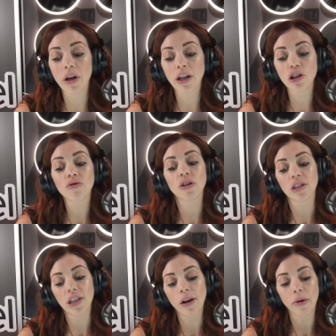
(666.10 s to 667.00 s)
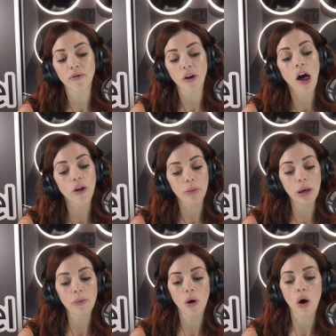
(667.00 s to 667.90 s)
not just for yourself, but for other
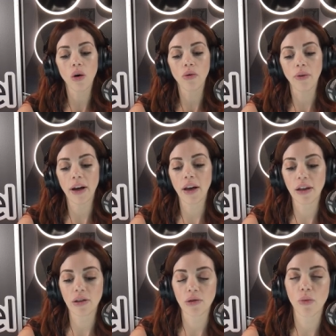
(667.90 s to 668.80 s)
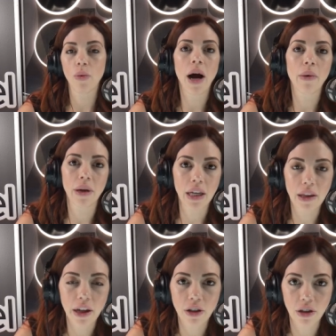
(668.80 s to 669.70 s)
people, right, is why we
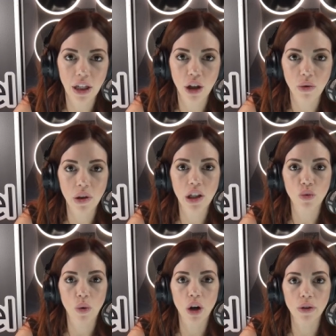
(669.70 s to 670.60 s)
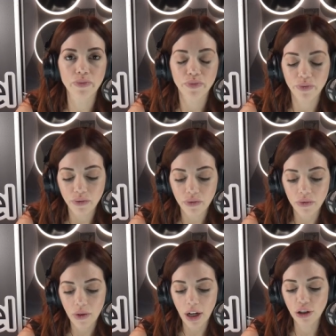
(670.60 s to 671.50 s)
need leaders like you in this world.
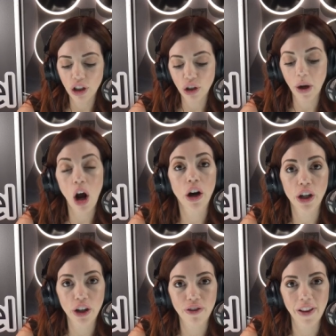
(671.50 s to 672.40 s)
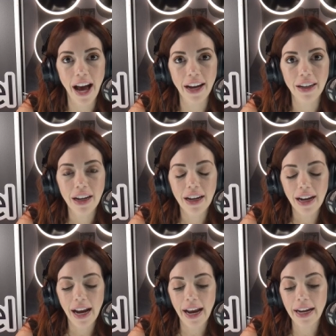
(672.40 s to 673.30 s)
So I just want to honor you for that.
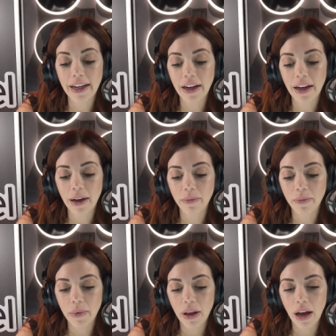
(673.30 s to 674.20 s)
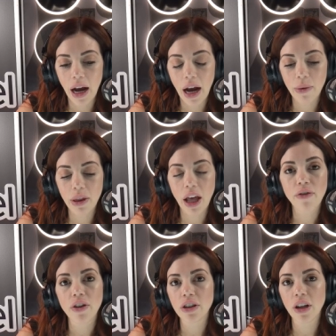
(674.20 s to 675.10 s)
And um, I, I would
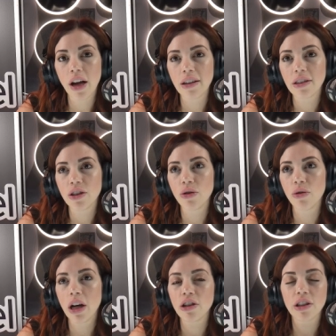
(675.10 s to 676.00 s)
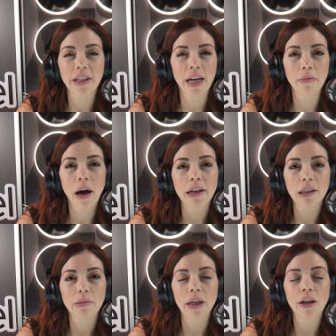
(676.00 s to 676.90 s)
love for us to understand
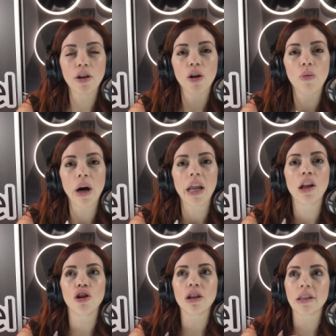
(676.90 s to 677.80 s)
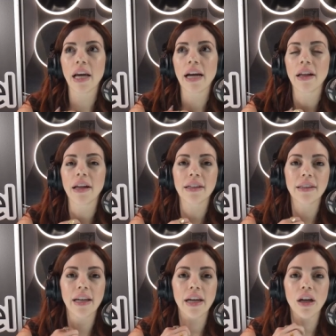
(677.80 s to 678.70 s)
possibly, you know, what it looks like. Like,
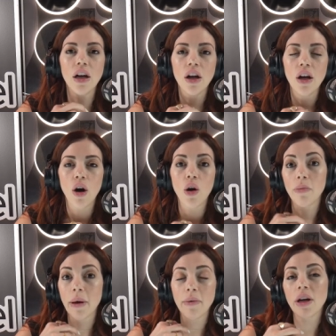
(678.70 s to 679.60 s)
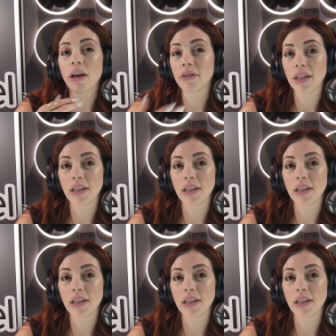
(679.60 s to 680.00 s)
let's say, or maybe you can give us an